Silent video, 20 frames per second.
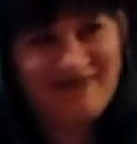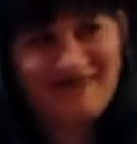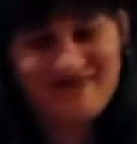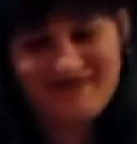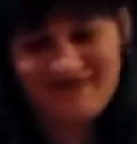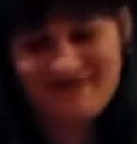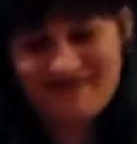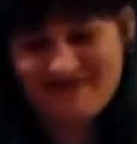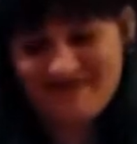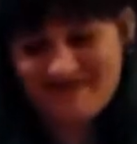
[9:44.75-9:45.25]

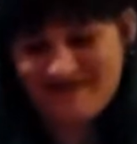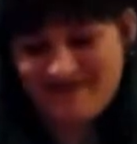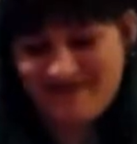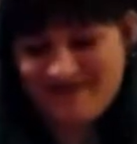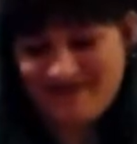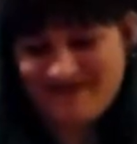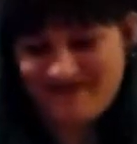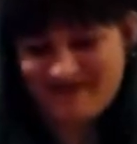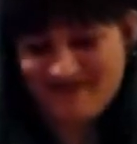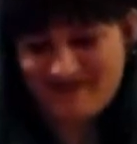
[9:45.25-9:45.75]

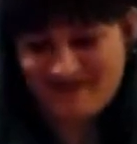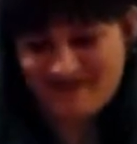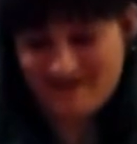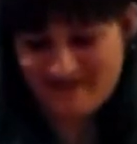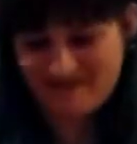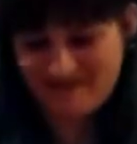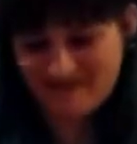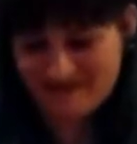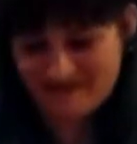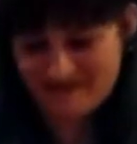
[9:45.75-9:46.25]

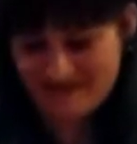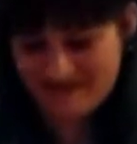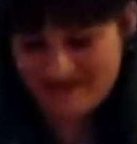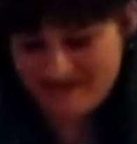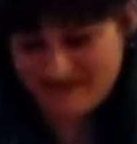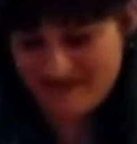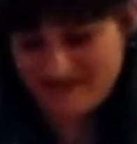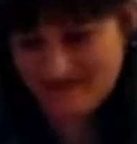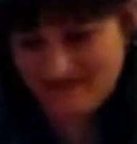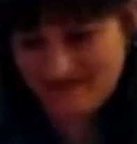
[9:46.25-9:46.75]

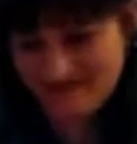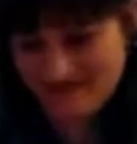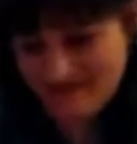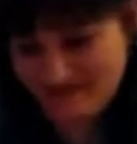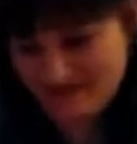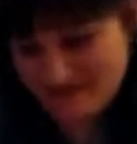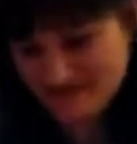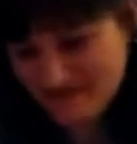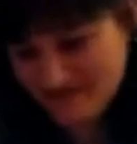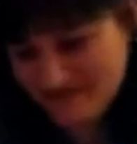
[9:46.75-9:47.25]

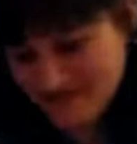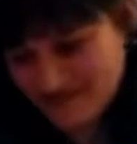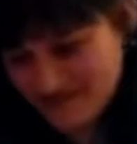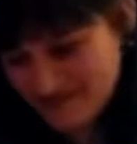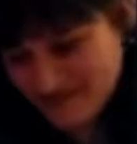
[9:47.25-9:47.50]
(not speaking)